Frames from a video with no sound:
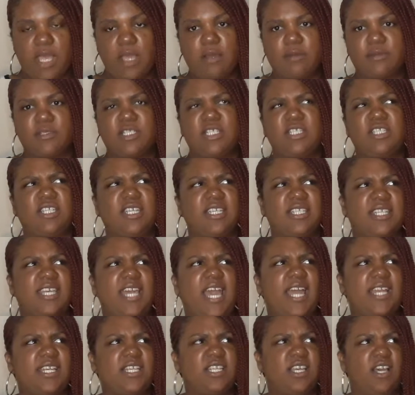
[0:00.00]
She just
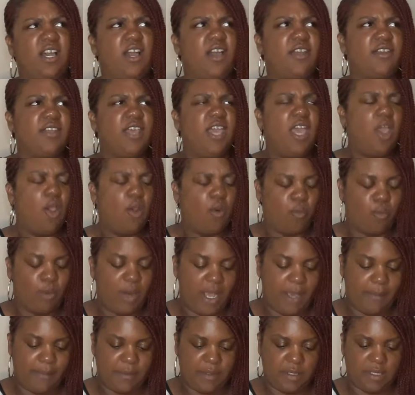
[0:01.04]
got done
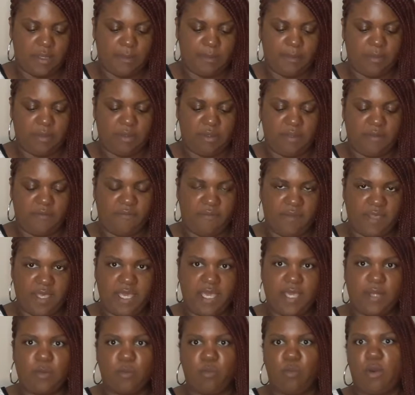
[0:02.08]
wrapping up an
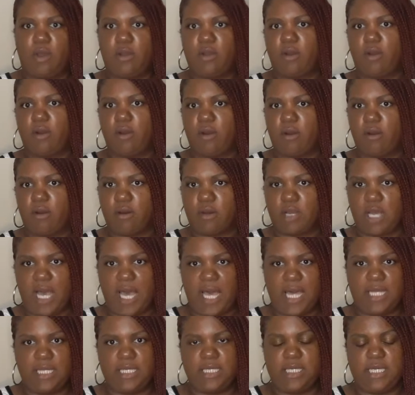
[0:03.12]
event. One of her
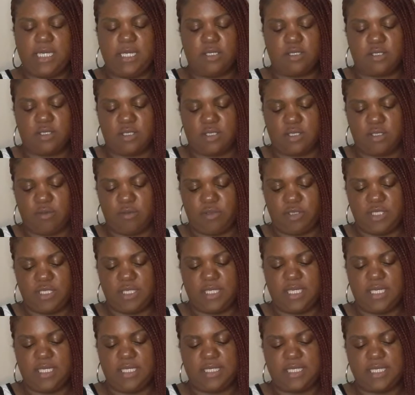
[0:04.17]
colleagues,
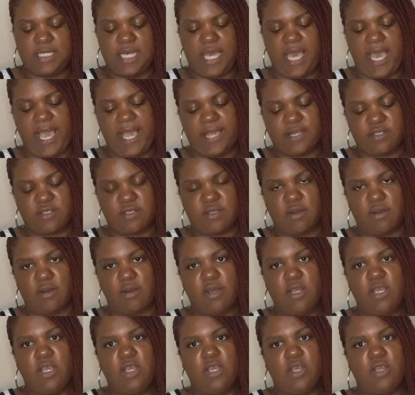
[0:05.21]
associates, had asked
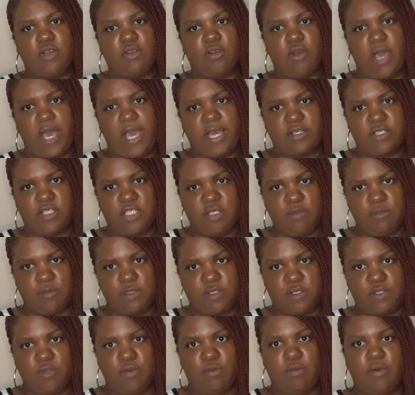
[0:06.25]
her, how she was
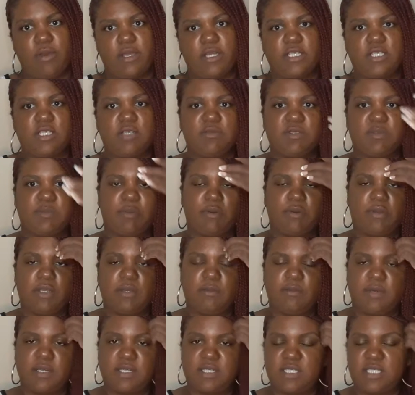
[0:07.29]
doing. She was pretty
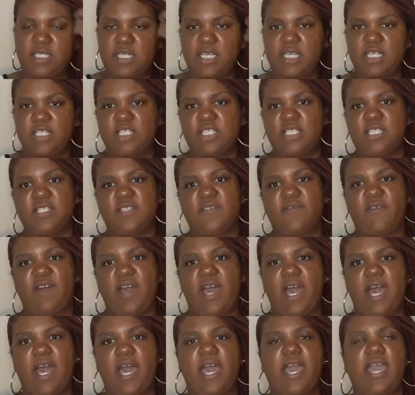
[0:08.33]
much saying she's
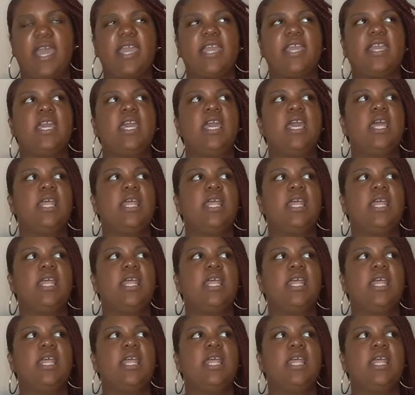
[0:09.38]
fine.